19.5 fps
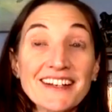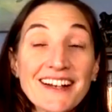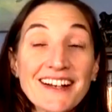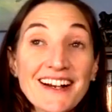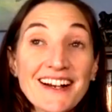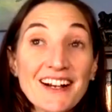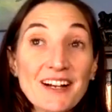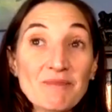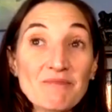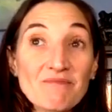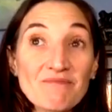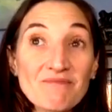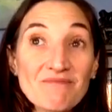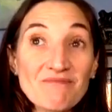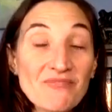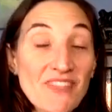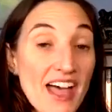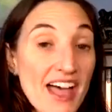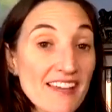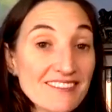um,
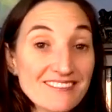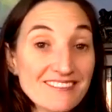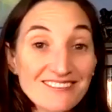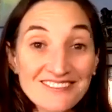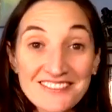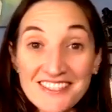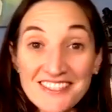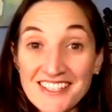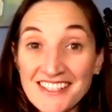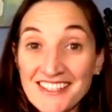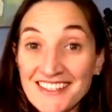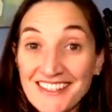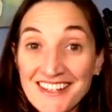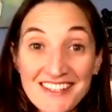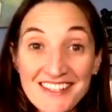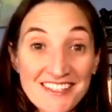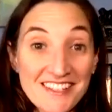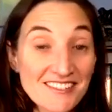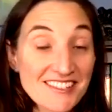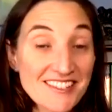that
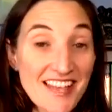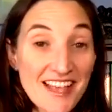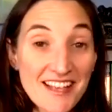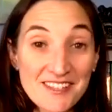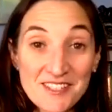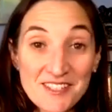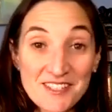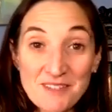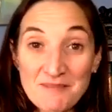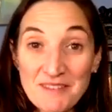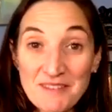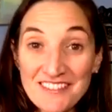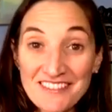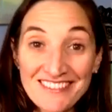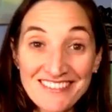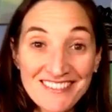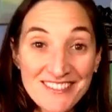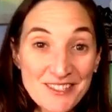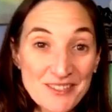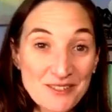is a testament
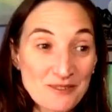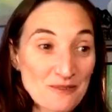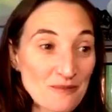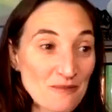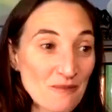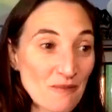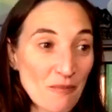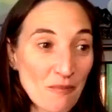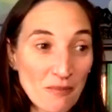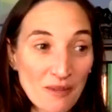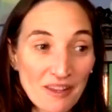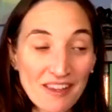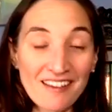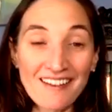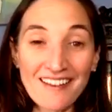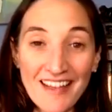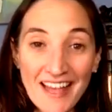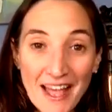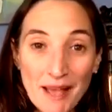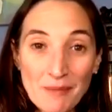to
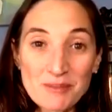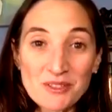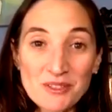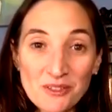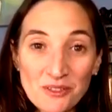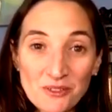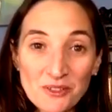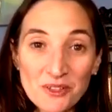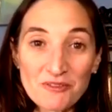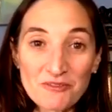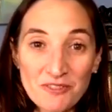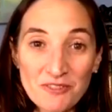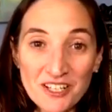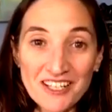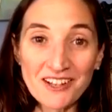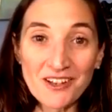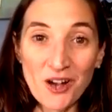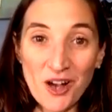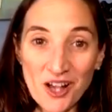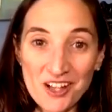being absolutely
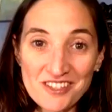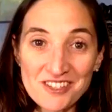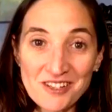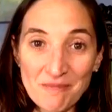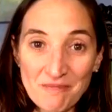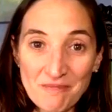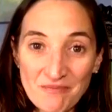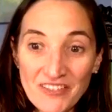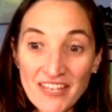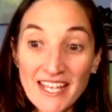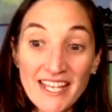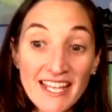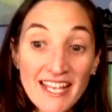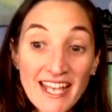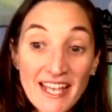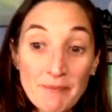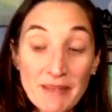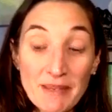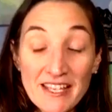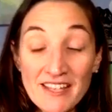freaking awesome,
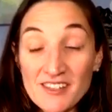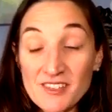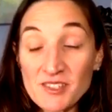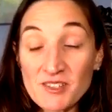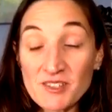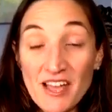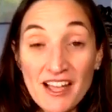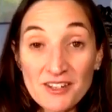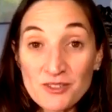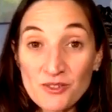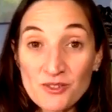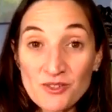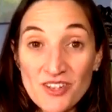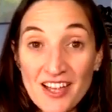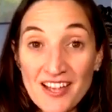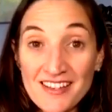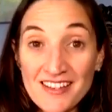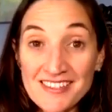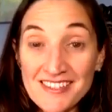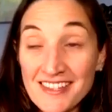because
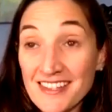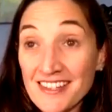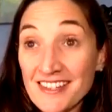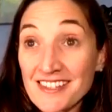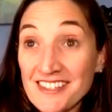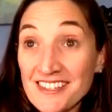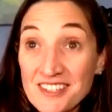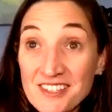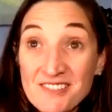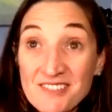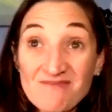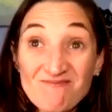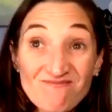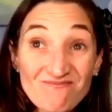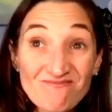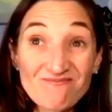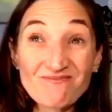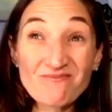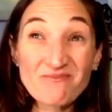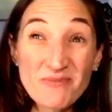exercise is
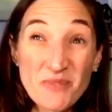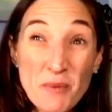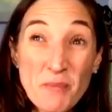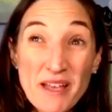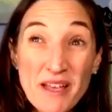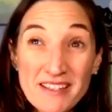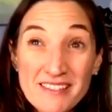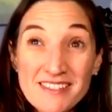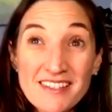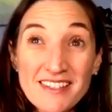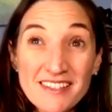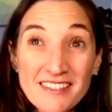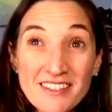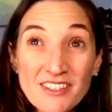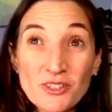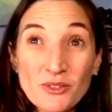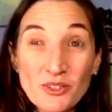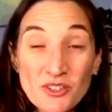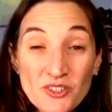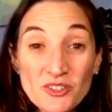the best thing that
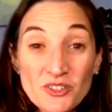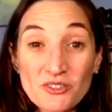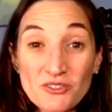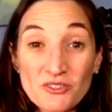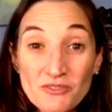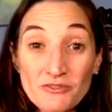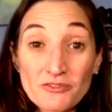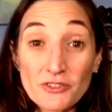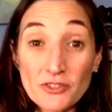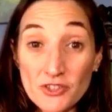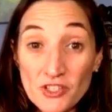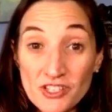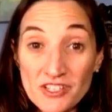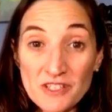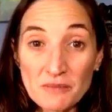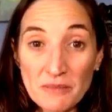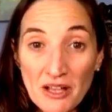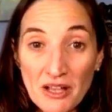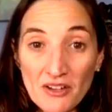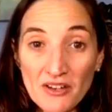you can do for just
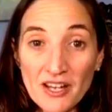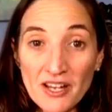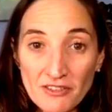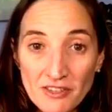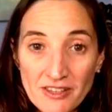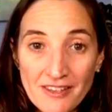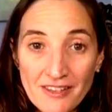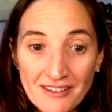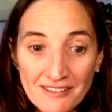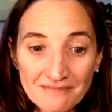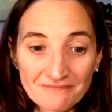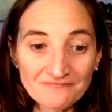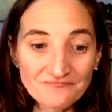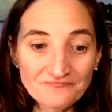about everything